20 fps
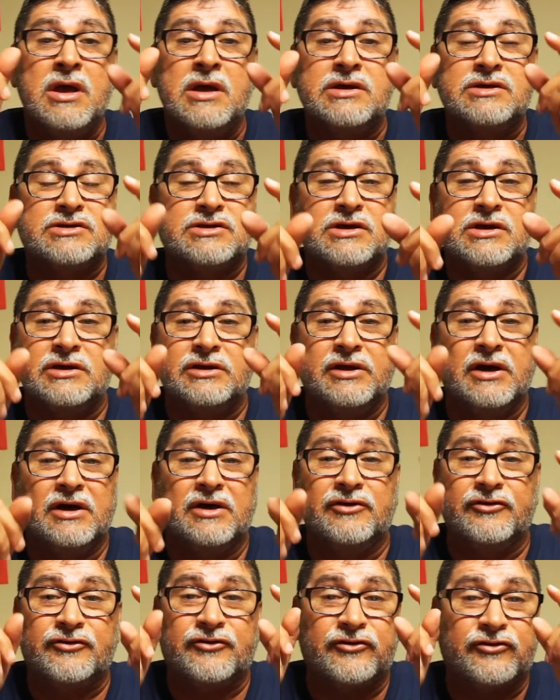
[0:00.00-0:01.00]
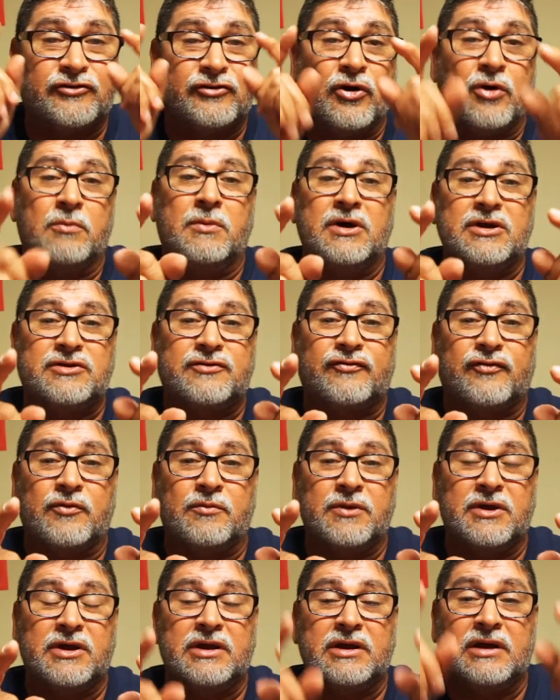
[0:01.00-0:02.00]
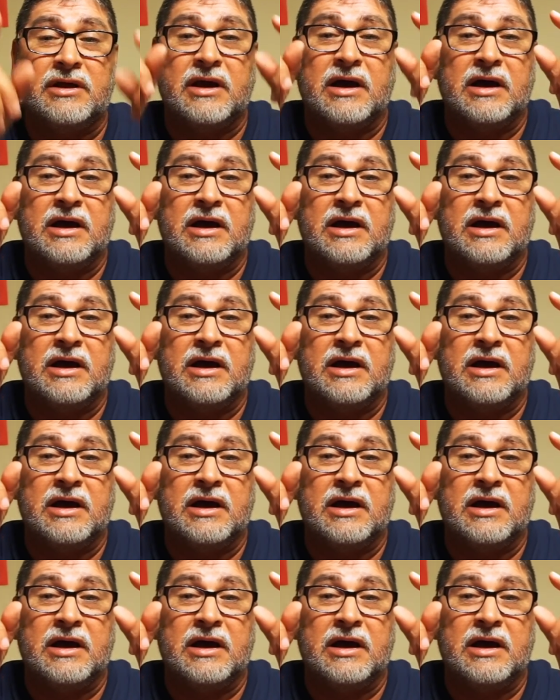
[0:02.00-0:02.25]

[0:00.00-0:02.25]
She does so much for me.